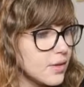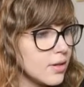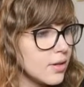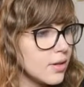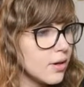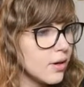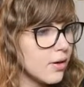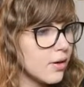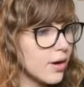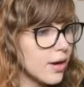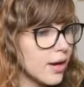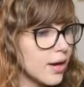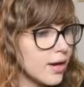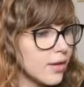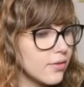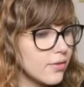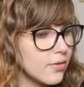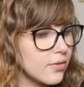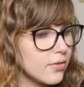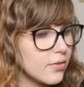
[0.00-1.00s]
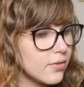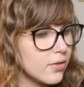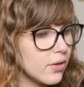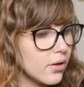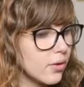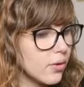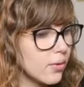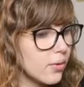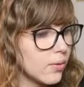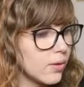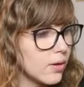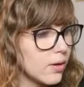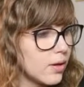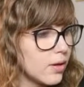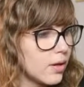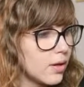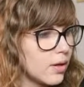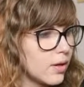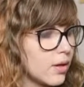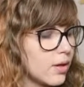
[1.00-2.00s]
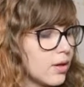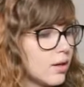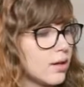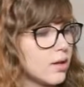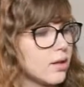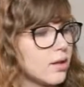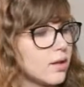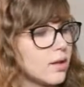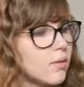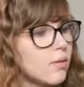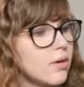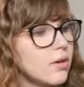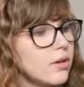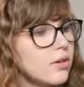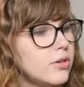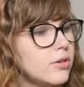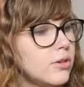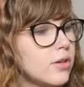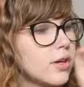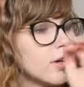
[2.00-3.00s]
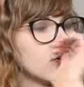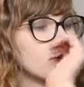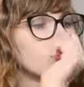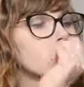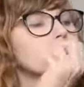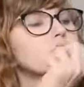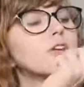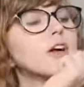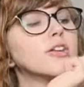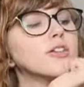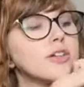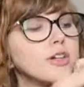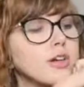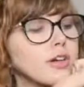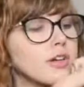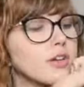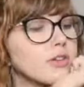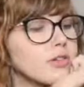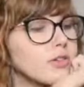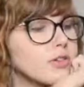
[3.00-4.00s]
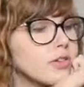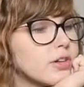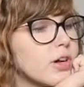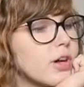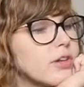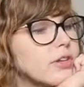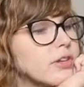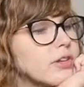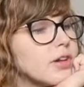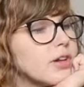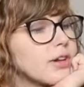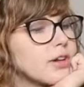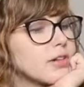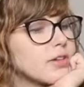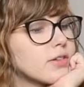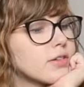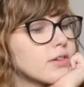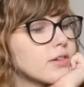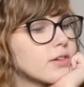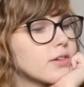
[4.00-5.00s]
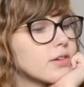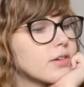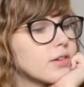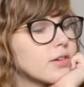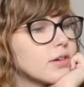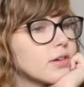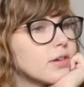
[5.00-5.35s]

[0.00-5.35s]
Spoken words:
Okay, so I want to do like a stretching exercise next.